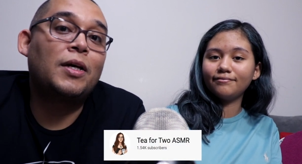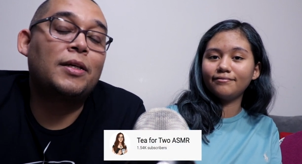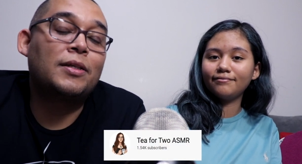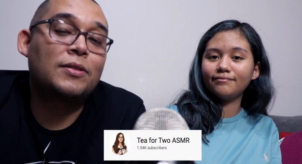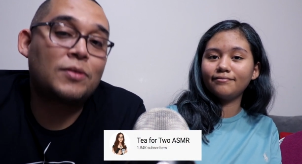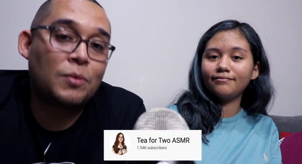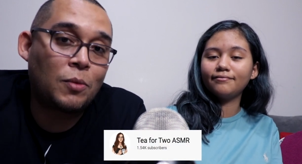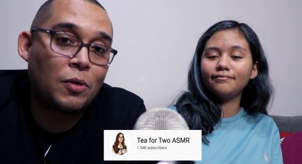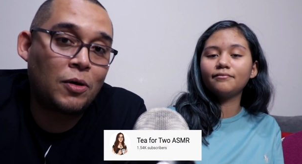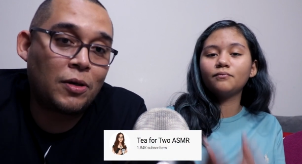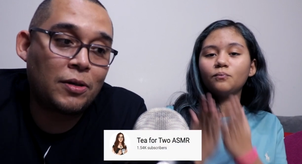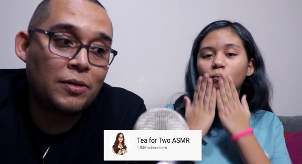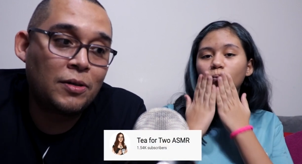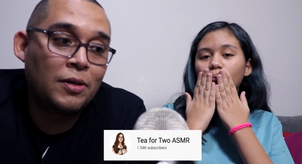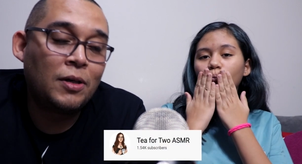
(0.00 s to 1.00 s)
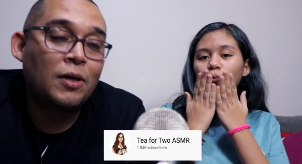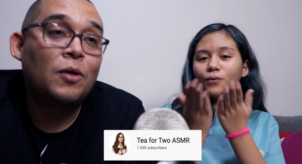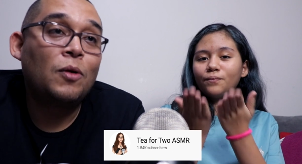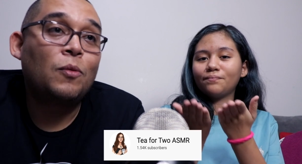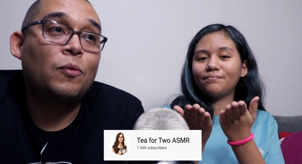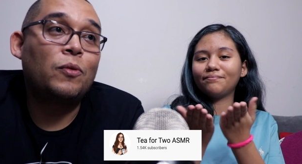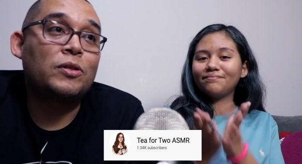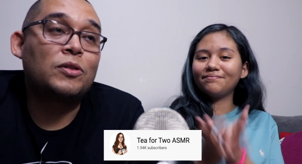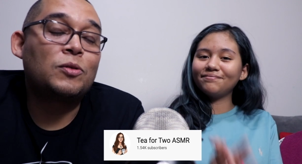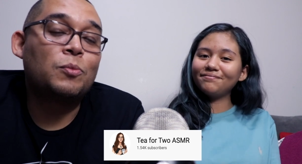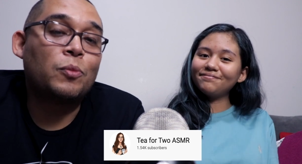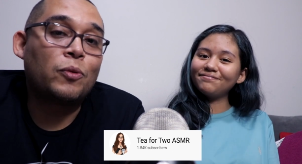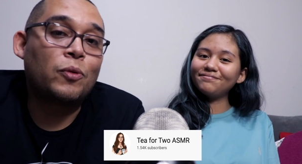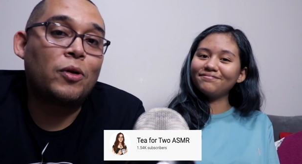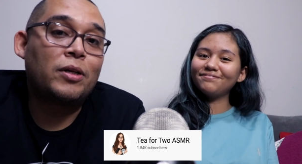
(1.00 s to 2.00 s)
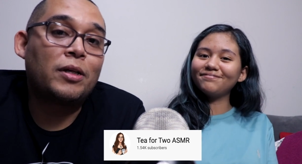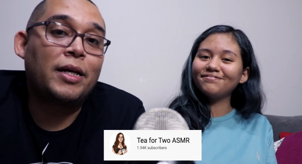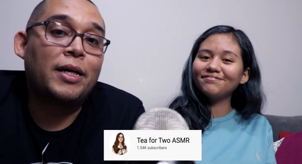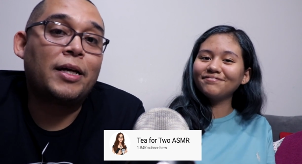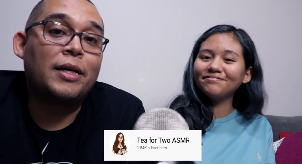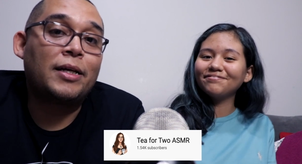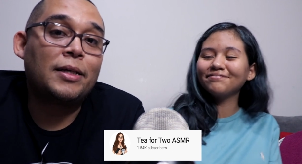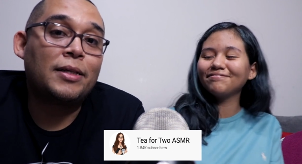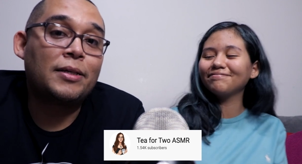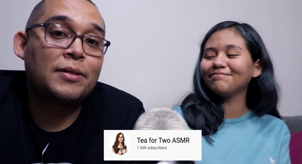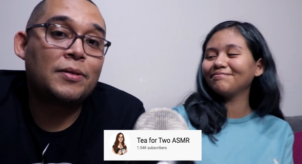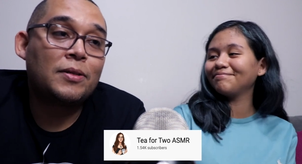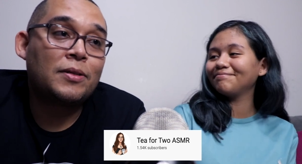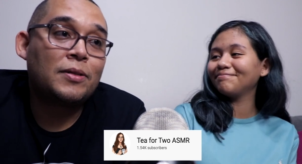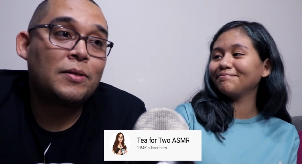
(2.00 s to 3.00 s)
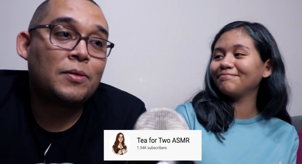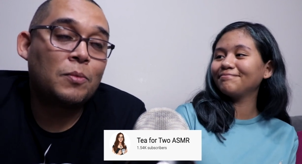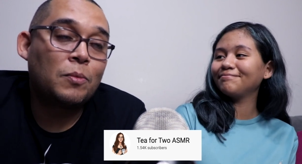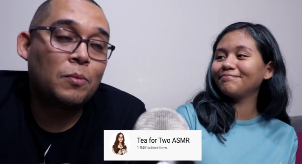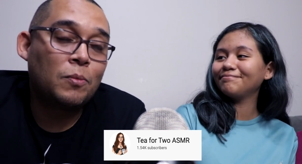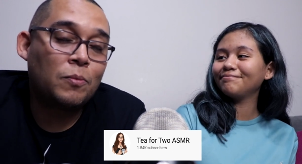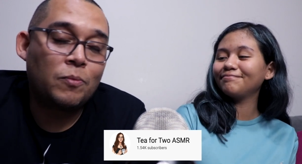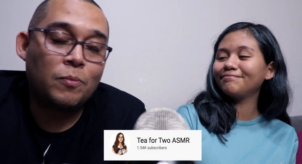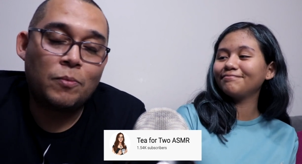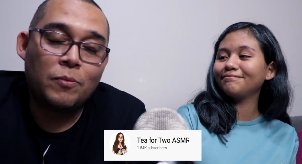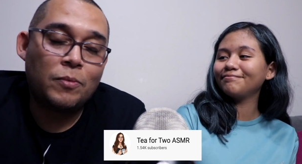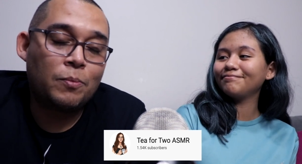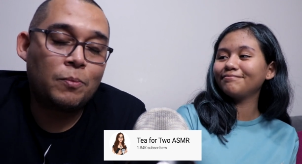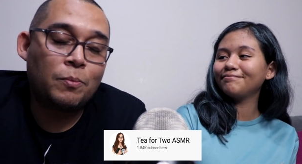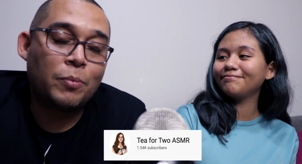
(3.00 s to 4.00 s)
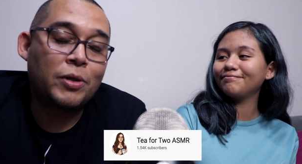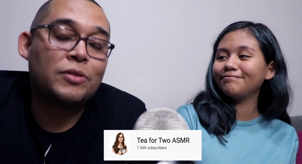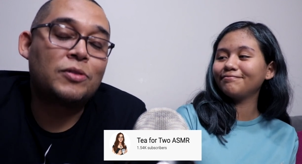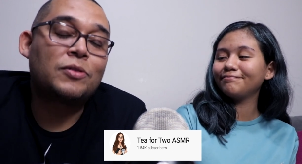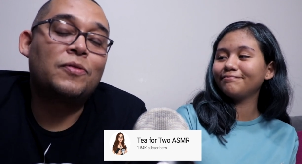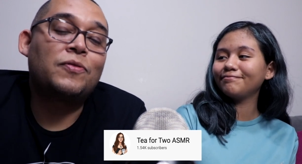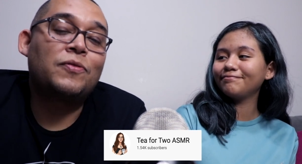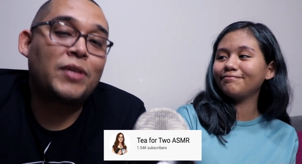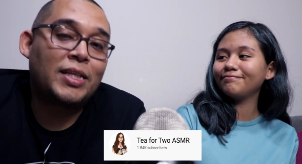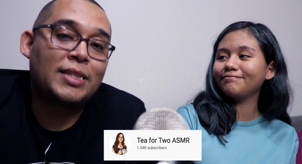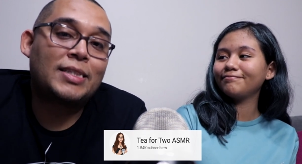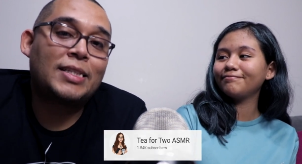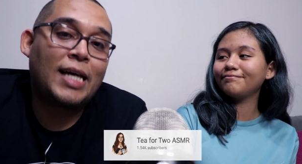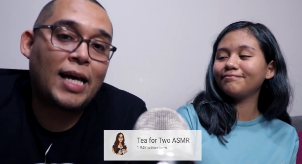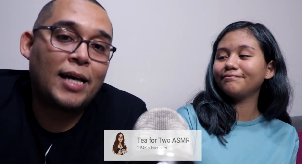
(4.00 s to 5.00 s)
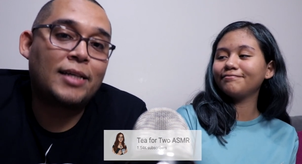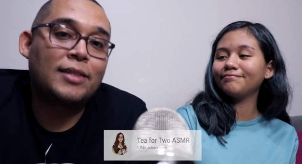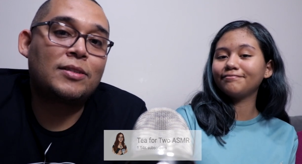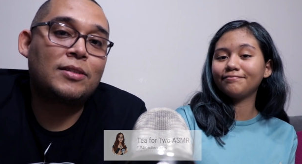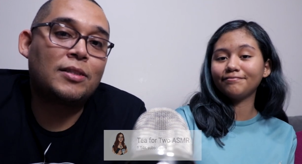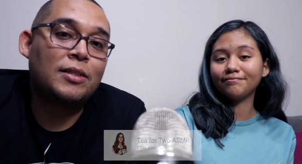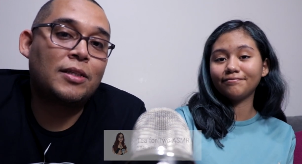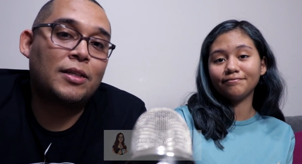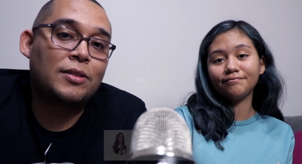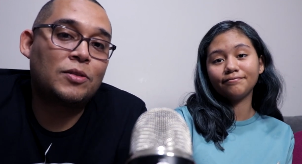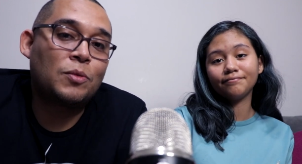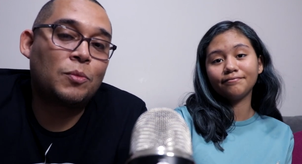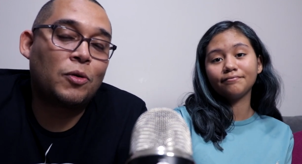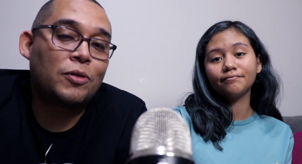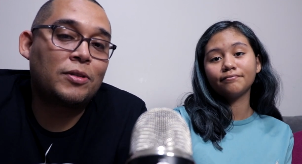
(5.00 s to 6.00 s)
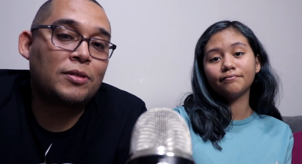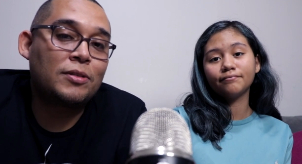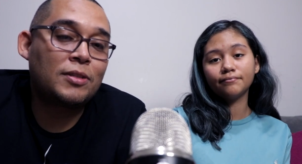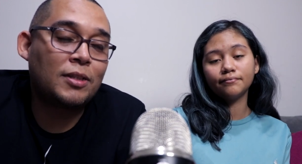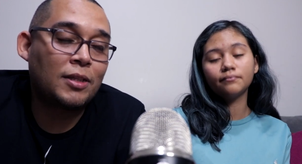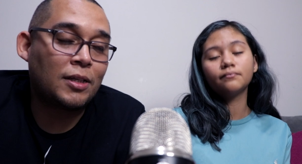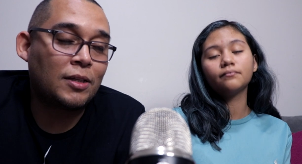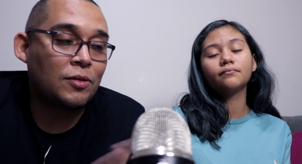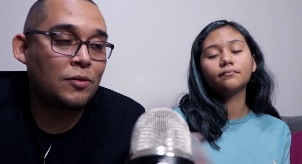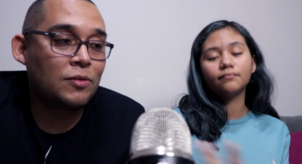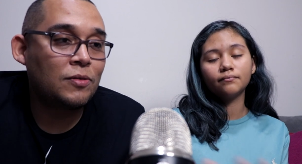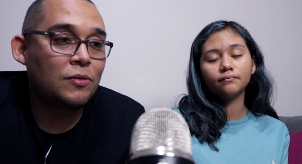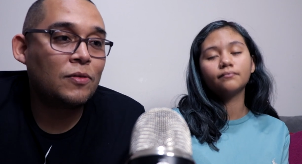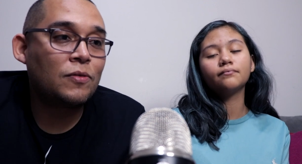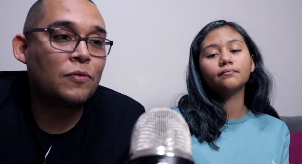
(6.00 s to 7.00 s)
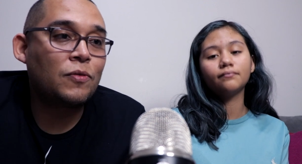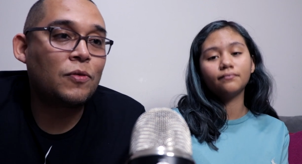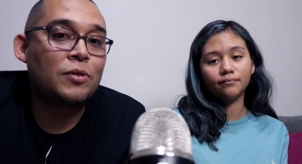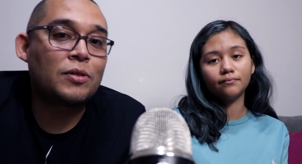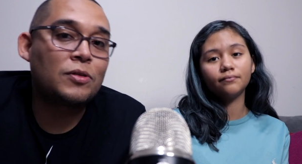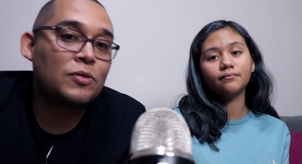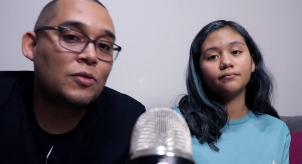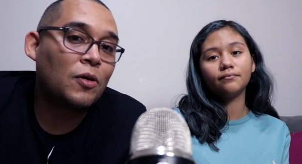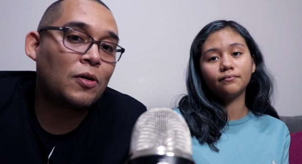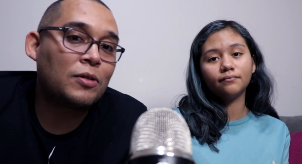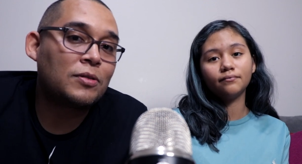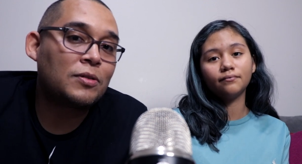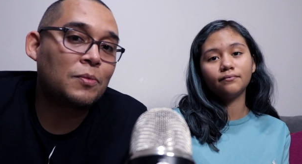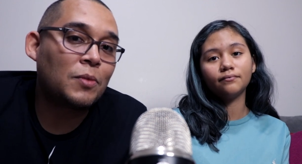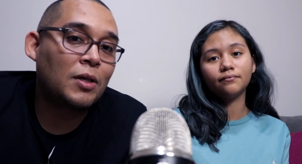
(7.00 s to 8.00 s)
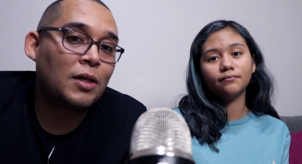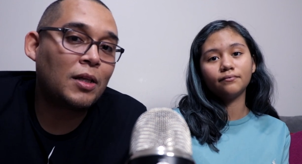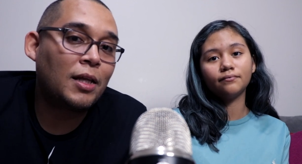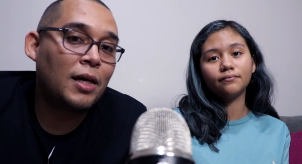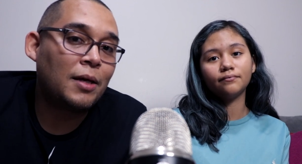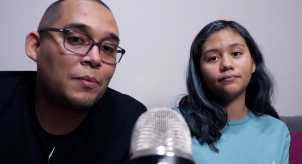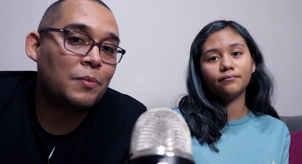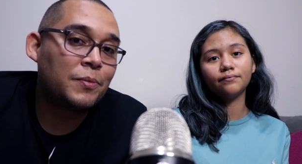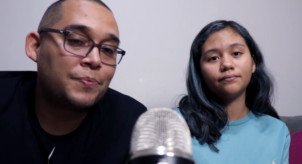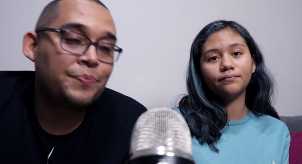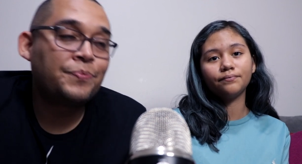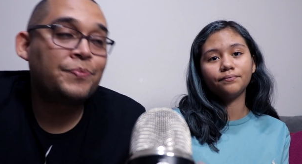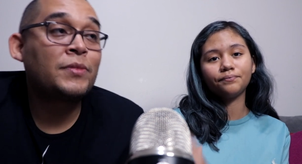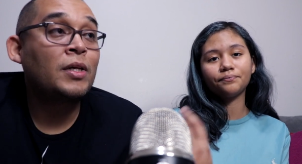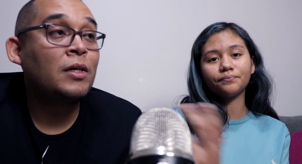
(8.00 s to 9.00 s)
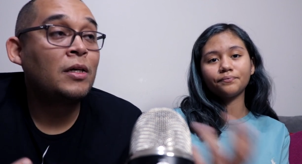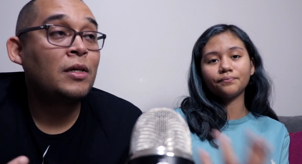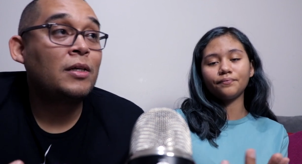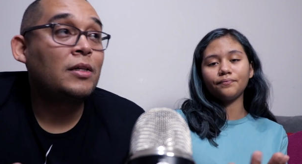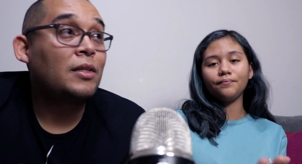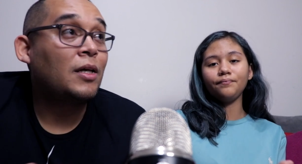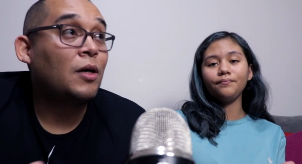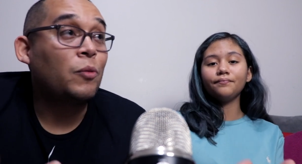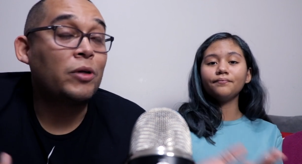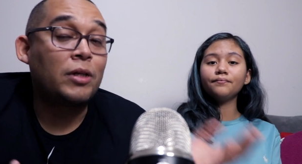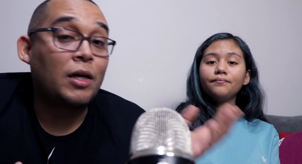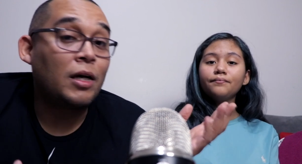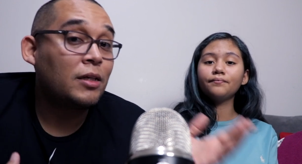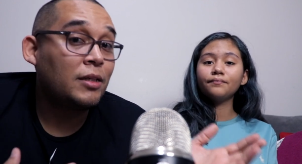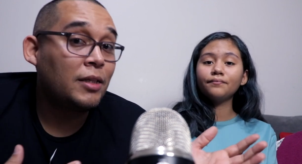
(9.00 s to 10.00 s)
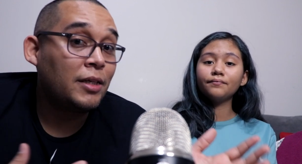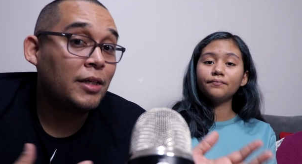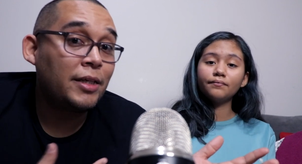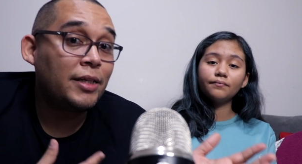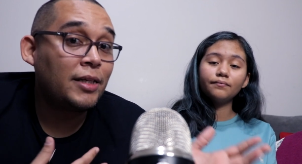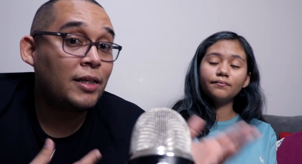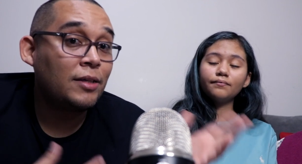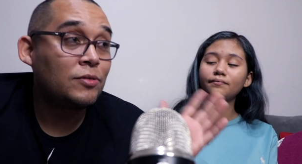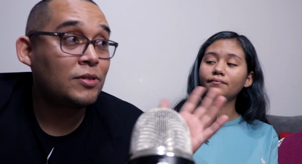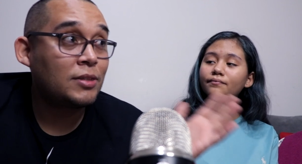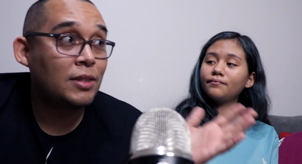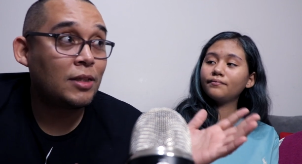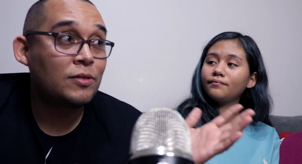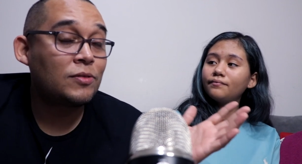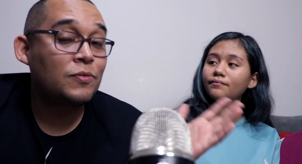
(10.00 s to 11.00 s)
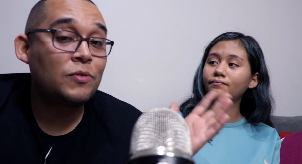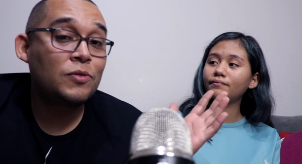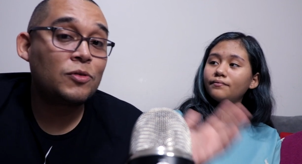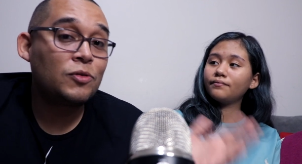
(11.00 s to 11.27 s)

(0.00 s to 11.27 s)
Speaker 1: ASMR, which brought a bunch of fantastic ASMR artists together for this awesome collab. Now, we're not going to edit out sounds of the